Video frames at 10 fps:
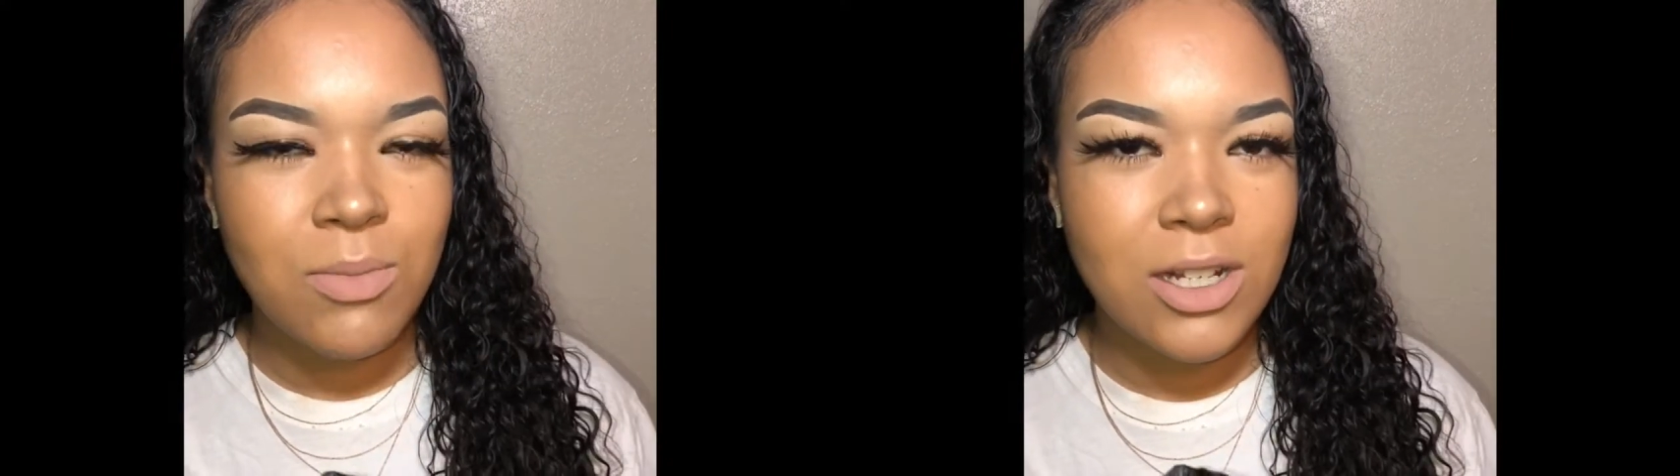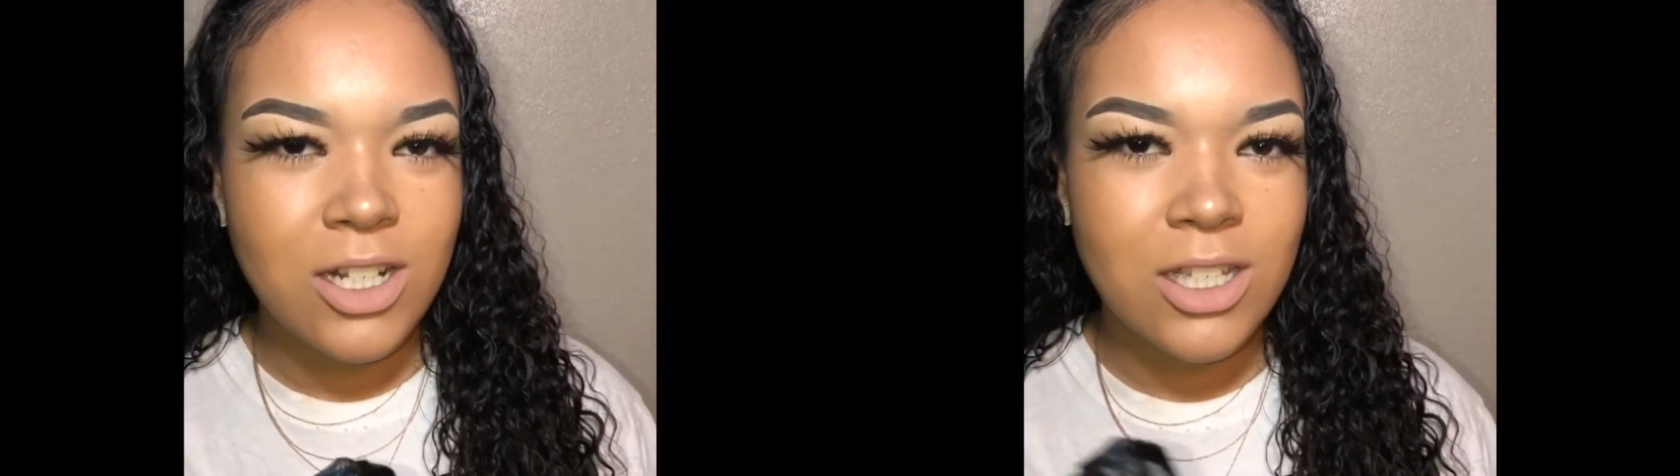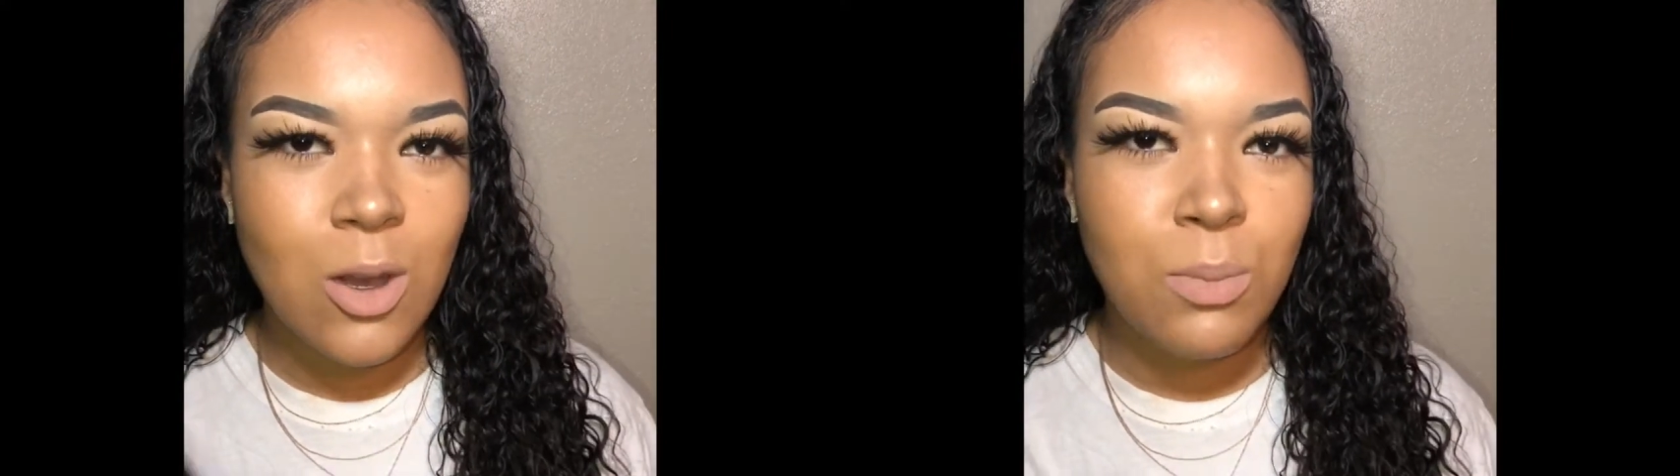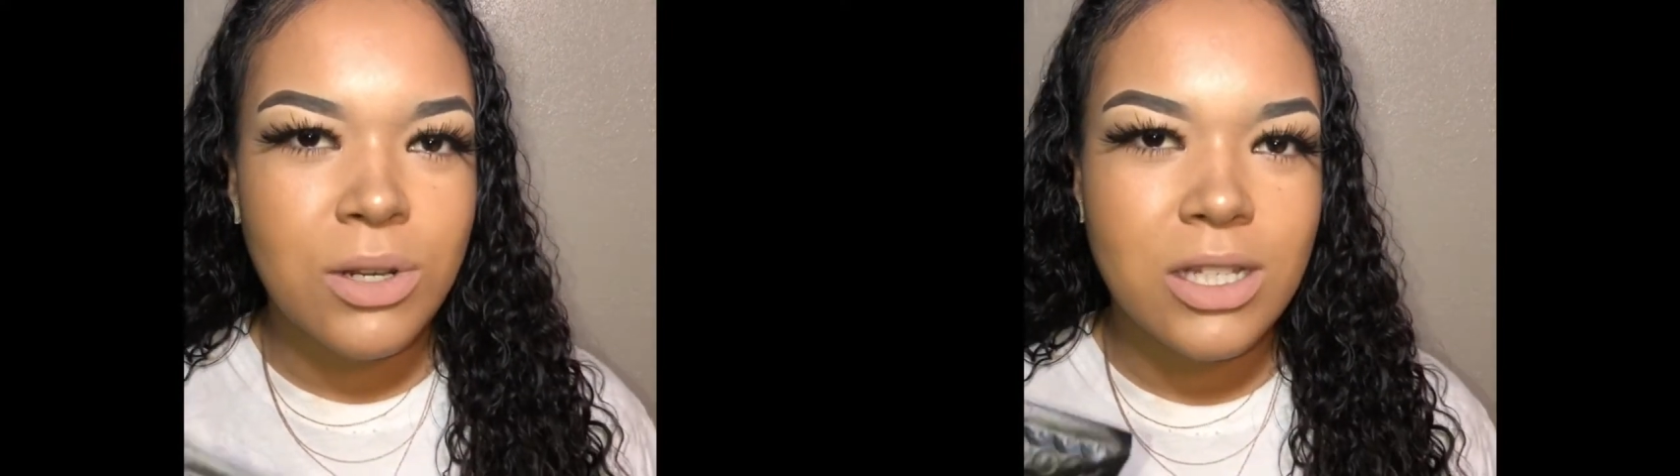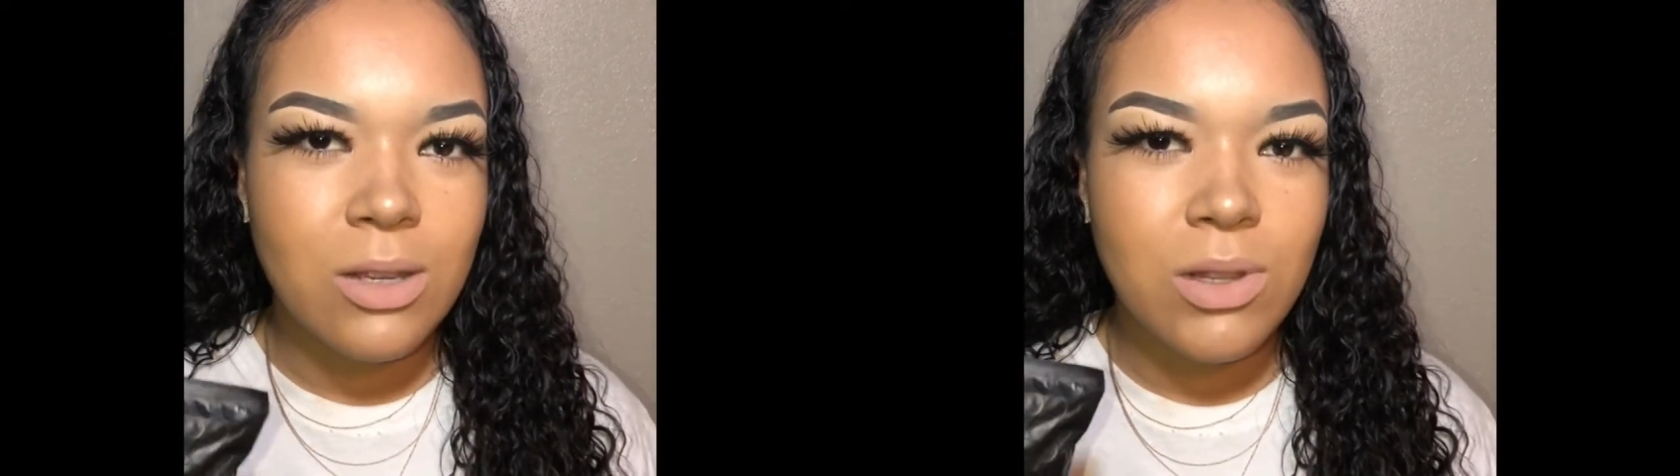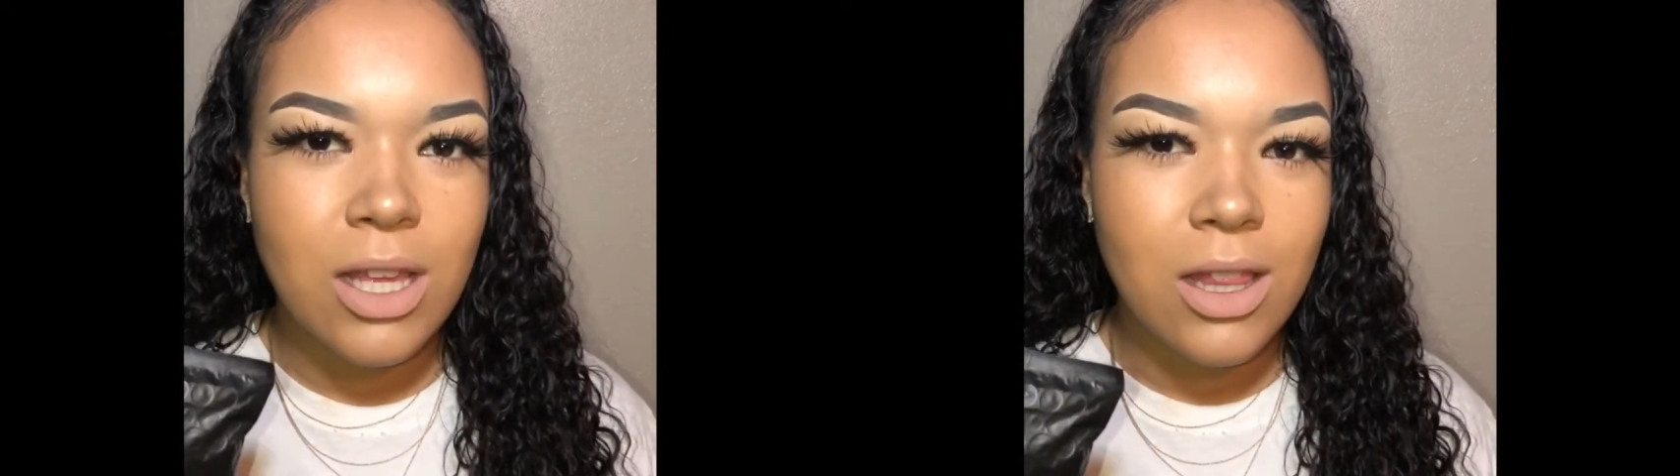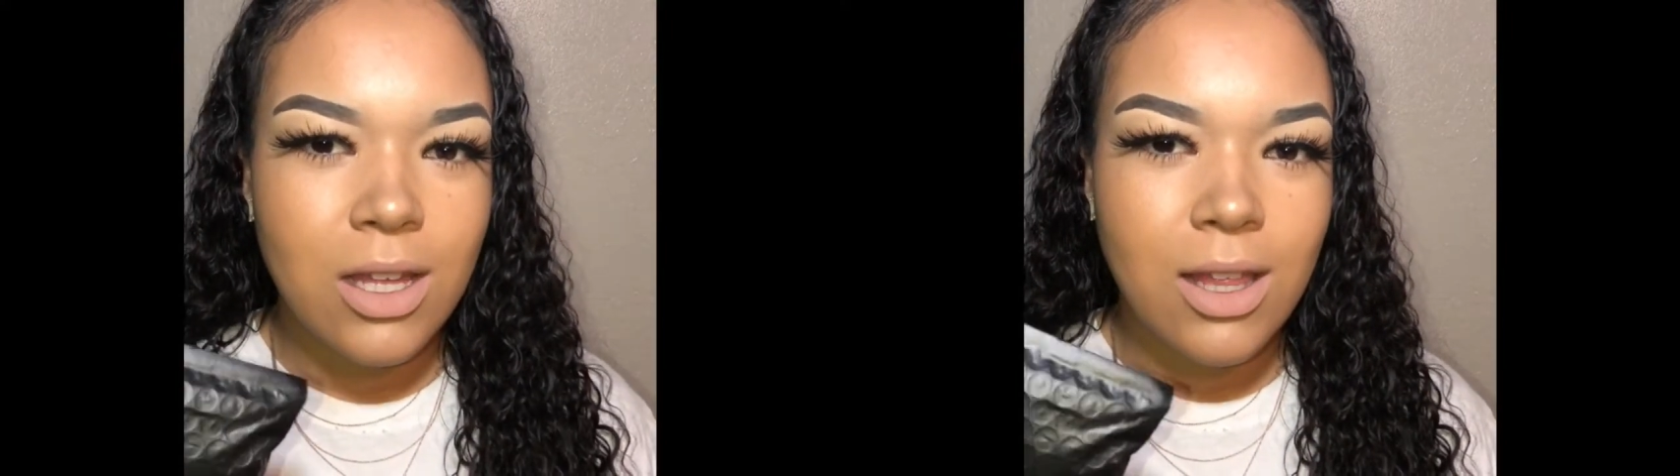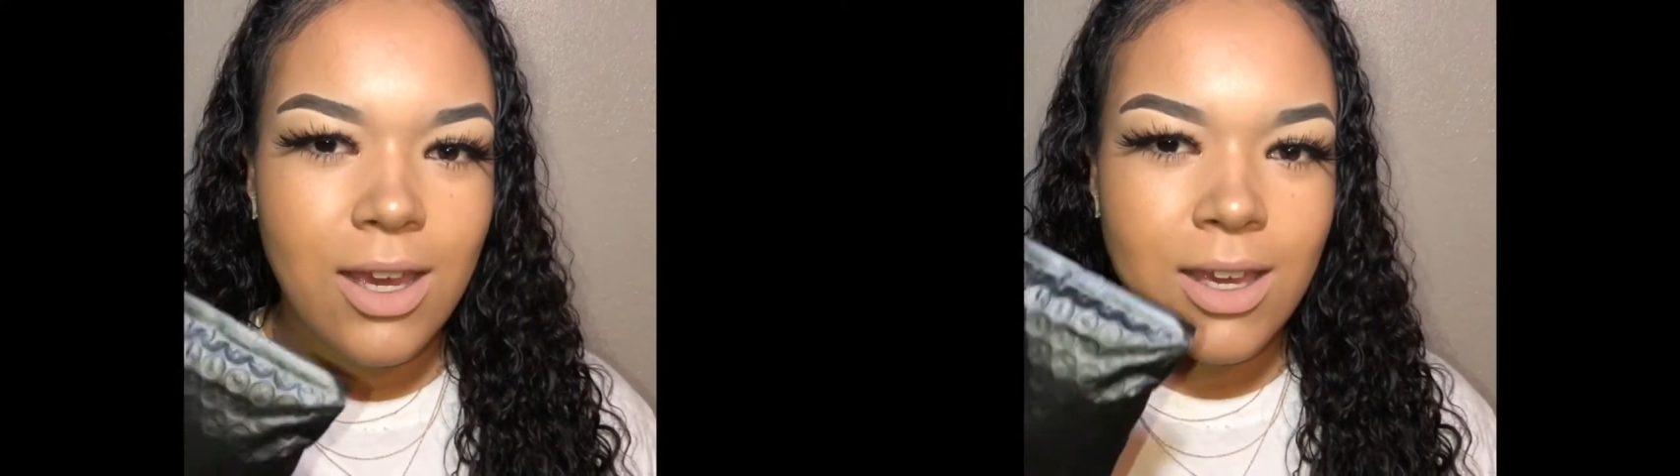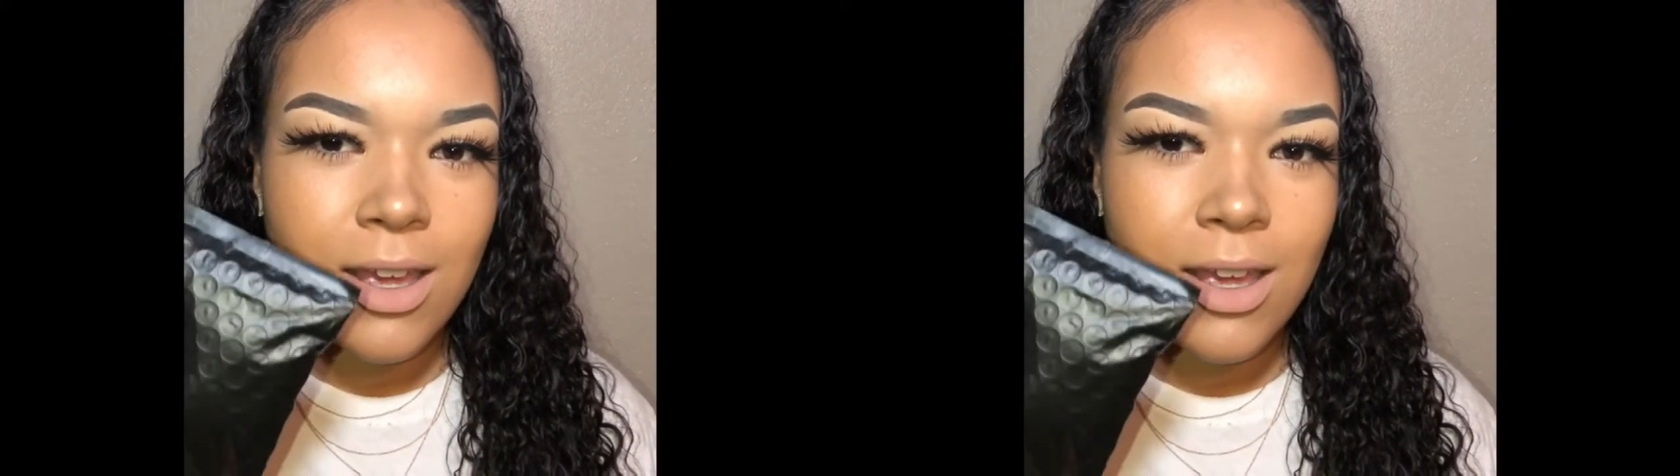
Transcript: but just open to see what they look like.